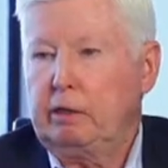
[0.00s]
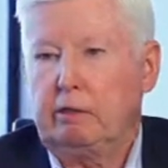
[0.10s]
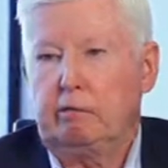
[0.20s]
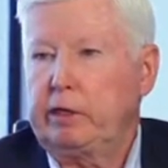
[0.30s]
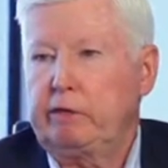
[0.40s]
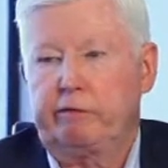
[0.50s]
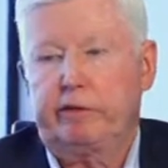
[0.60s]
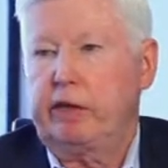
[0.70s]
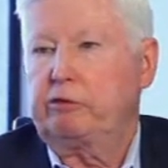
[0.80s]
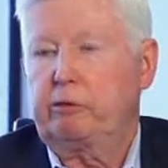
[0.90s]
reading
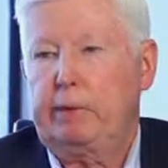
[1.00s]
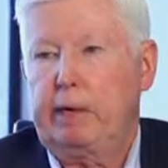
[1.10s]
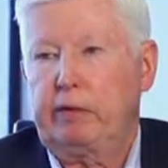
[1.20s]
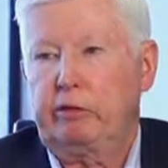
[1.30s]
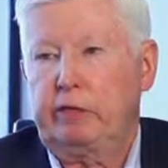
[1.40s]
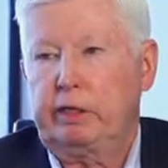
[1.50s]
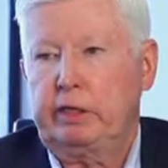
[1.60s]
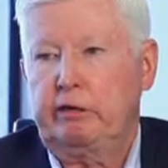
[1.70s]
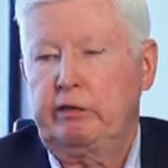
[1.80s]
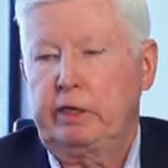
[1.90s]
financial
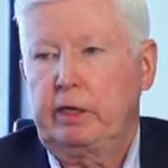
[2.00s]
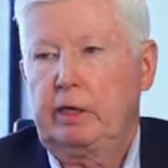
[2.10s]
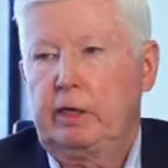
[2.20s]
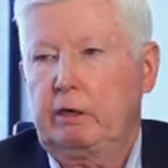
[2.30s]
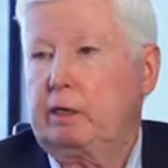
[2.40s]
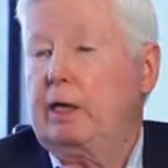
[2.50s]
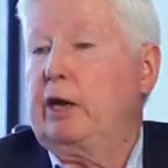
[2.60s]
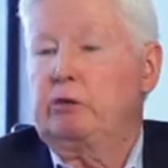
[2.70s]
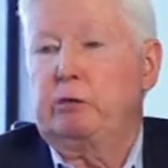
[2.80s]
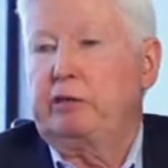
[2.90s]
magazines. Our
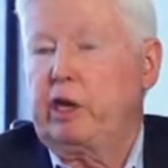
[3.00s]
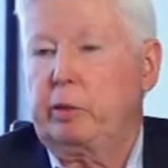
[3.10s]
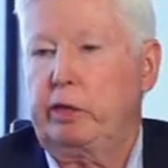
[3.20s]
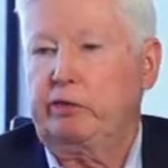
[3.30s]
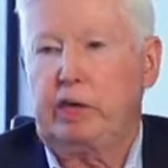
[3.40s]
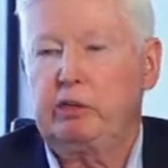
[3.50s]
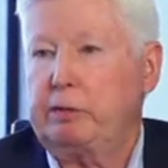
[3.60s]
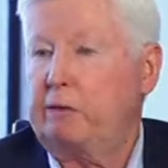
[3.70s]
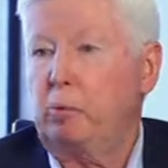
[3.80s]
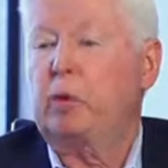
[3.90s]
clients would say to us, I
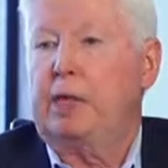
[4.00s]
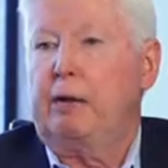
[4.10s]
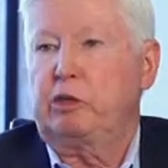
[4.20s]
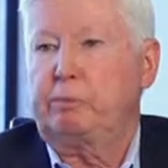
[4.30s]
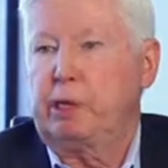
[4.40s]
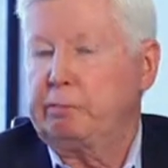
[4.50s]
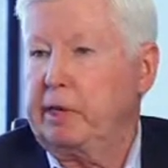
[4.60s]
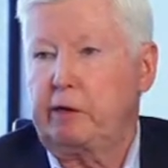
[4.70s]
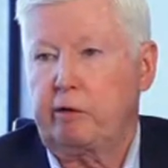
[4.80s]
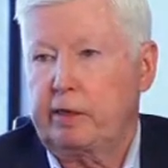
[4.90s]
have more time to spend with
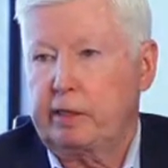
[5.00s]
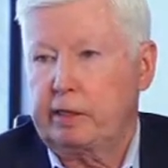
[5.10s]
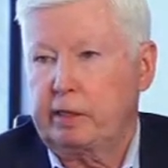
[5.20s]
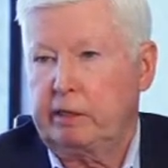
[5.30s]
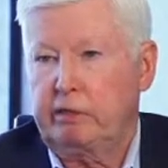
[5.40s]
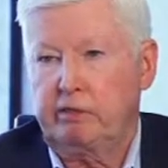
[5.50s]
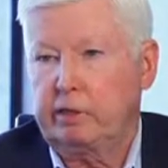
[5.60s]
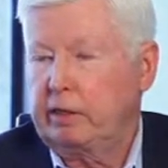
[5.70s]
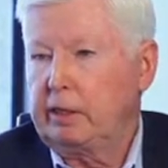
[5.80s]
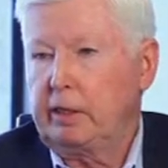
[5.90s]
my grandkids,
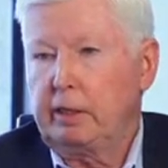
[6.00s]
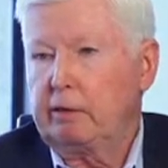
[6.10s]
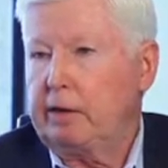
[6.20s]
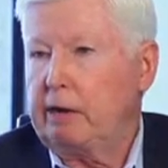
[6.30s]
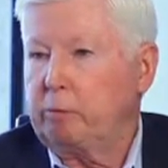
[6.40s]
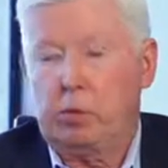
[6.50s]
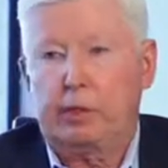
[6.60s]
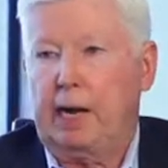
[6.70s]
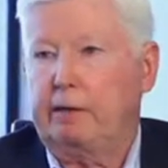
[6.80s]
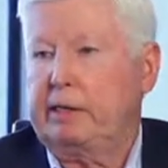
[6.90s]
or I have more
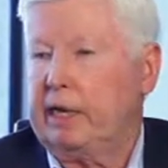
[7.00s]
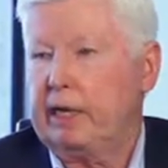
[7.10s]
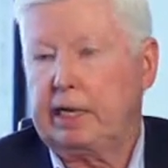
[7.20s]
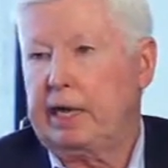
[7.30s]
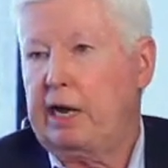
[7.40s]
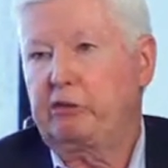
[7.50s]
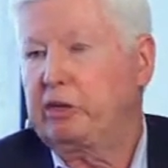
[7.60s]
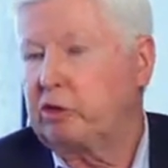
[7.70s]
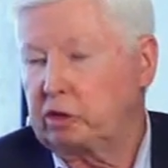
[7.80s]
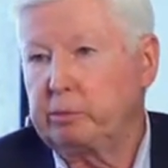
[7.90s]
time to take a class
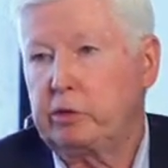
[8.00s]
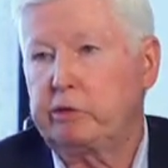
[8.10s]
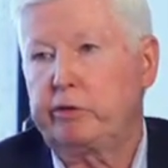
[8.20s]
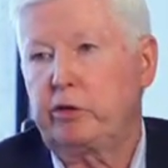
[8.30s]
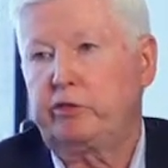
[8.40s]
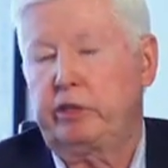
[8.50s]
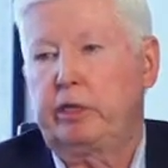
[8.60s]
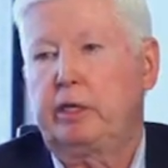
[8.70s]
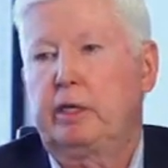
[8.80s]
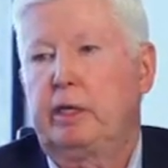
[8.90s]
at some university.